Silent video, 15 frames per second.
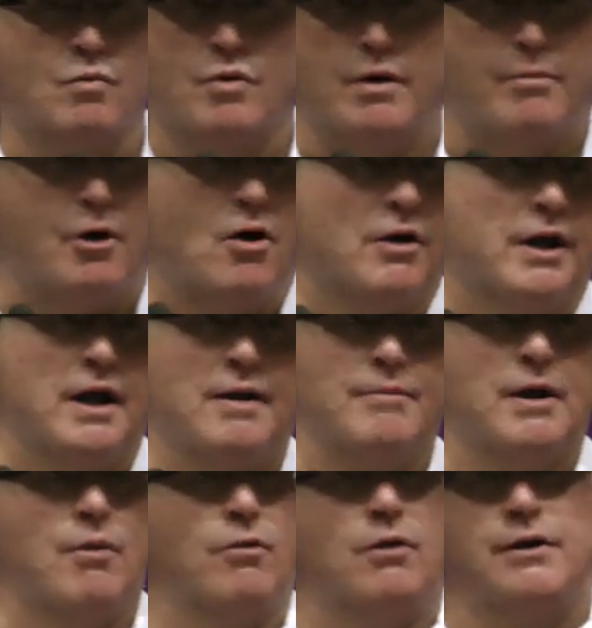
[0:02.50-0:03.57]
in the
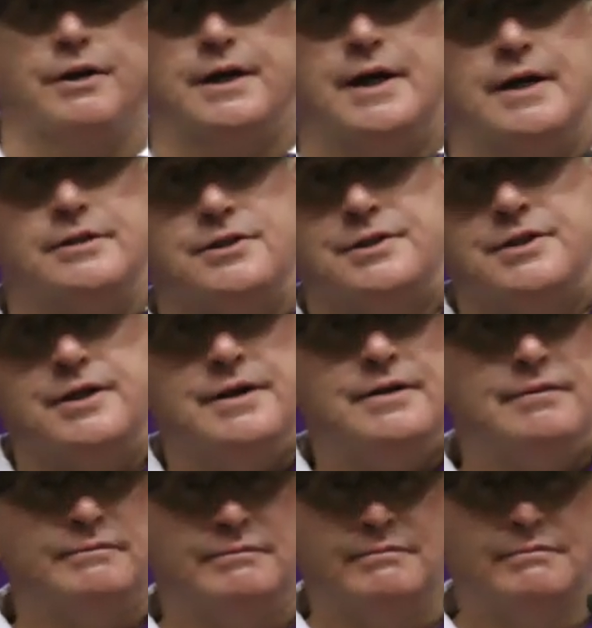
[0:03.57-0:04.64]
ballgame, now we're on to Kansas
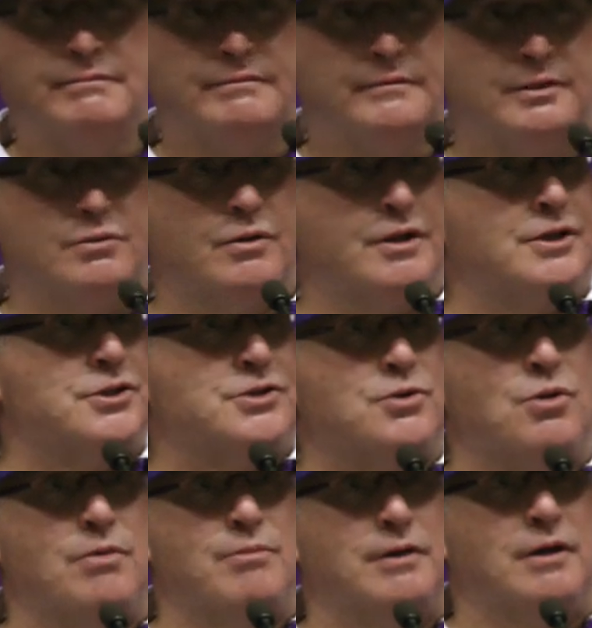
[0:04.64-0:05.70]
State. So I just
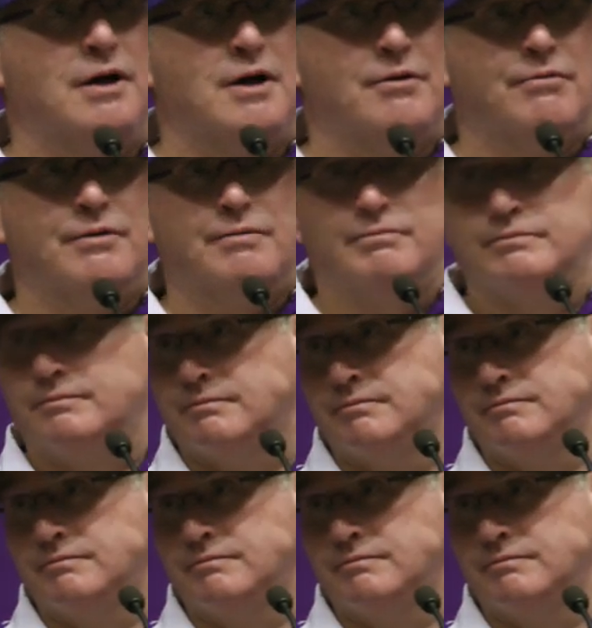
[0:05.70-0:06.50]
told him in the locker room.